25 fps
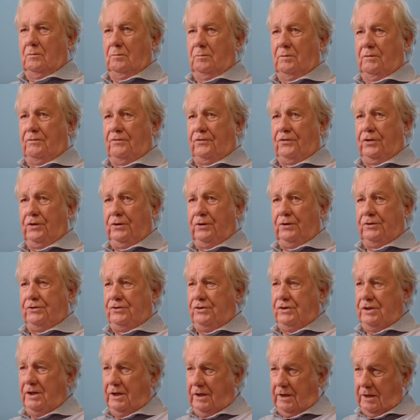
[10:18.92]
My
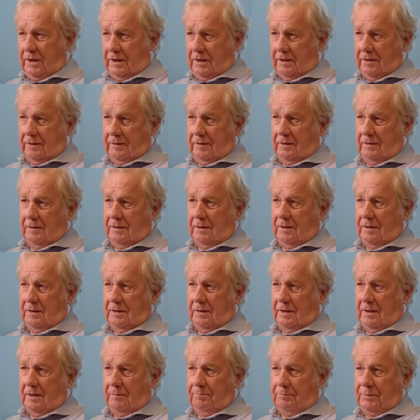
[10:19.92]
first year,
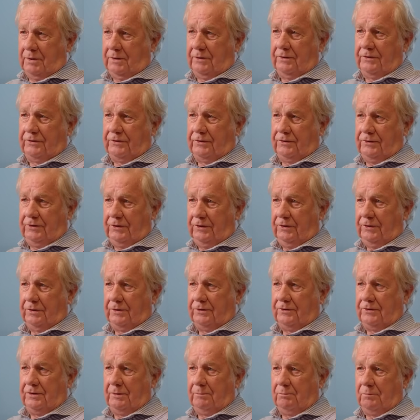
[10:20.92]
our biggest
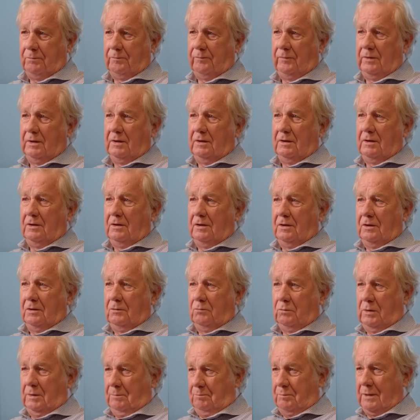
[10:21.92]
dealership
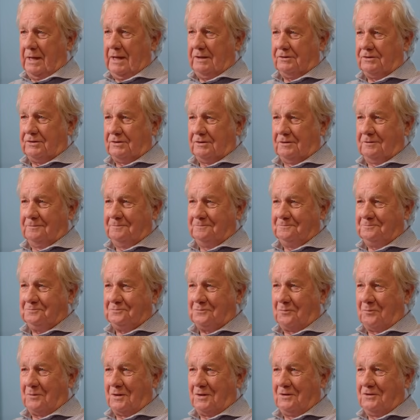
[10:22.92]
went bust.
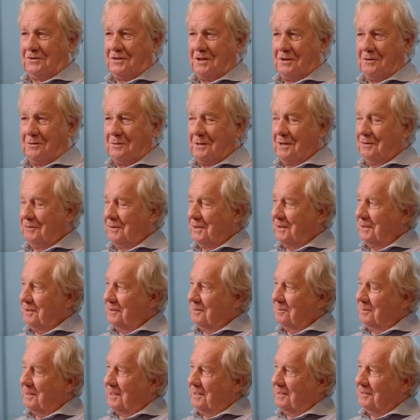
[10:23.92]
So
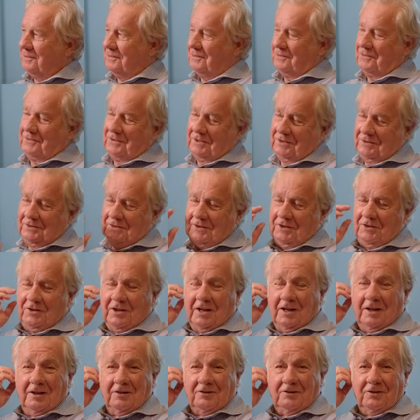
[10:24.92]
owing about
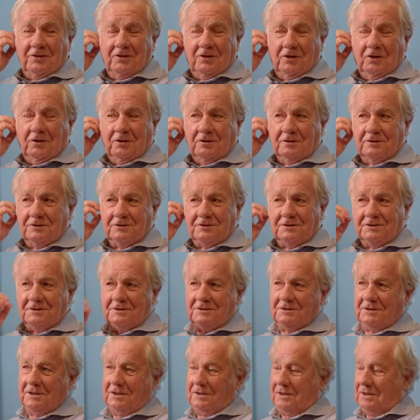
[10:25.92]

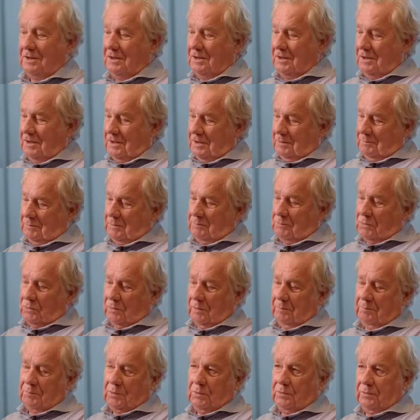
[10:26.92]
$60,000 but
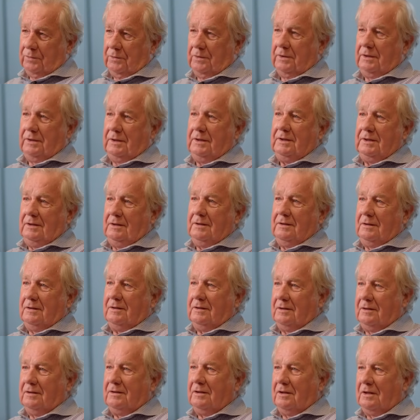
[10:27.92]
more importantly,
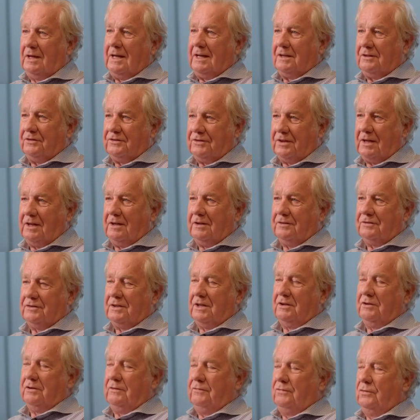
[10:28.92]
the lack of sales
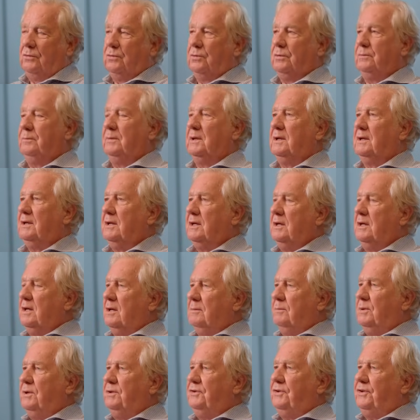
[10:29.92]
going forward.
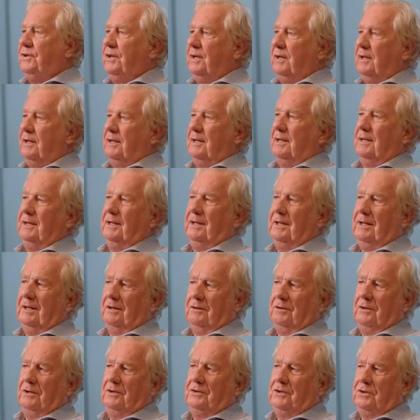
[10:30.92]
But
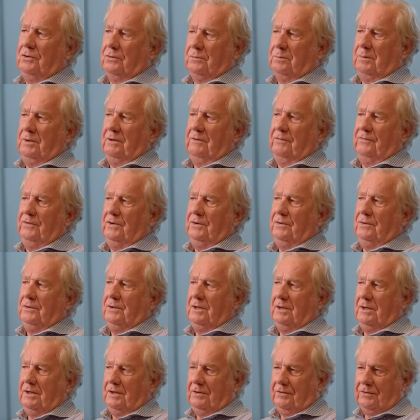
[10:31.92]
it took me a few
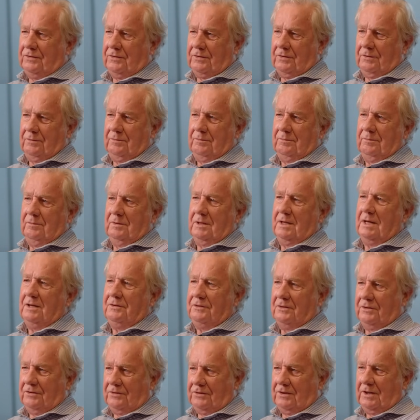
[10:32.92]
years to
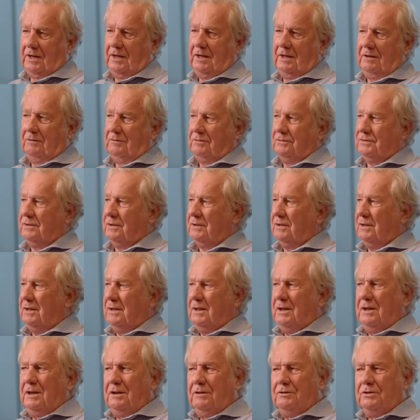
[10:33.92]
understand. It was
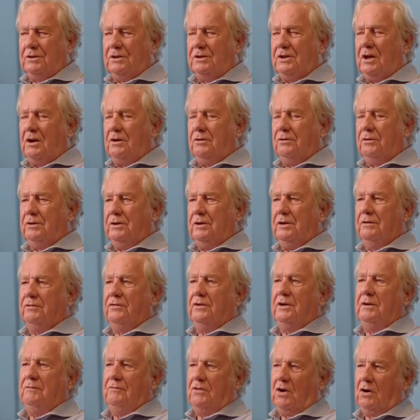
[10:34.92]
a totally
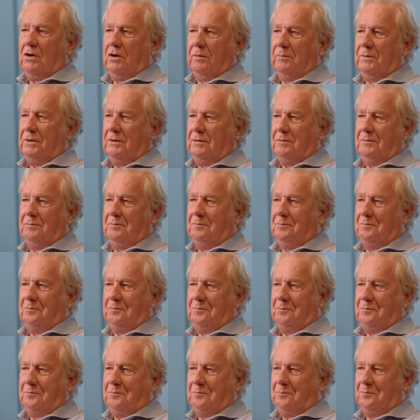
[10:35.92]
different environment
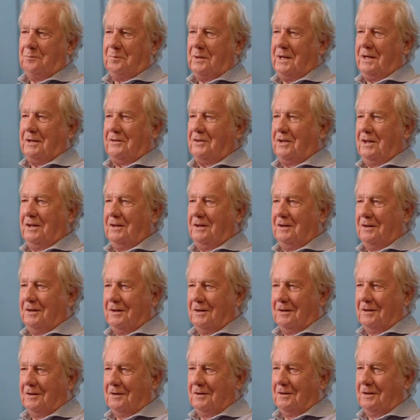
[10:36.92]
back
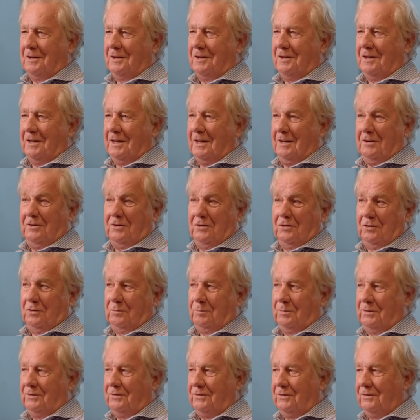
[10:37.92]
then, how to do
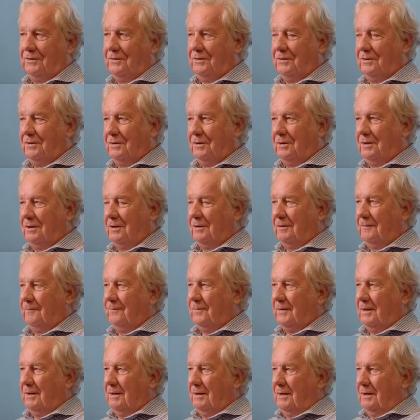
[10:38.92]
business. And
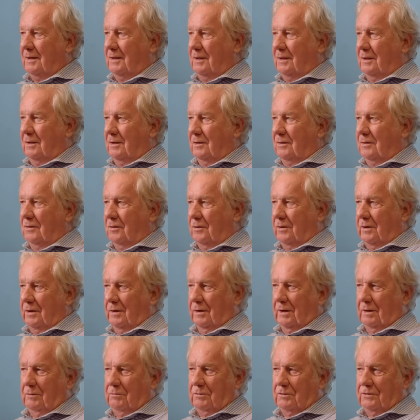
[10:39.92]
not
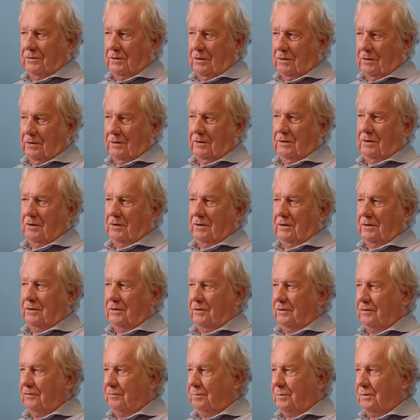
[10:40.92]
only was I
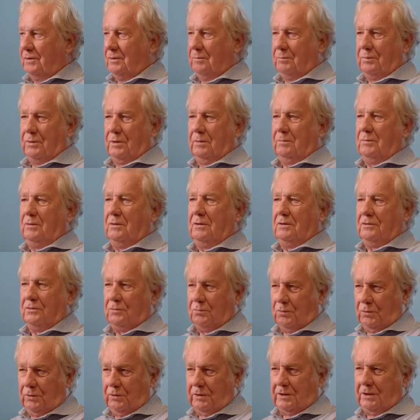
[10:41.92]
naive, but the people I
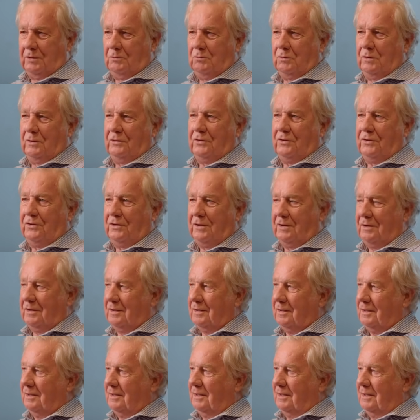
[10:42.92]
was working with
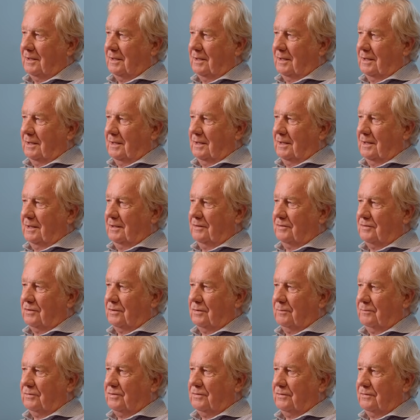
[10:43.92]
in
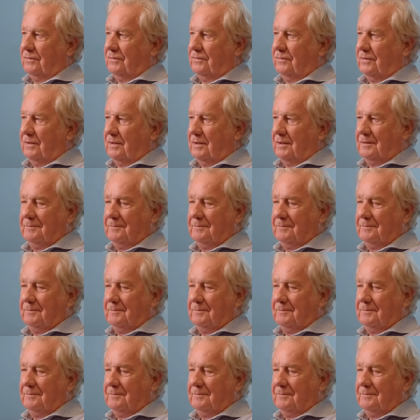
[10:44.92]
terms of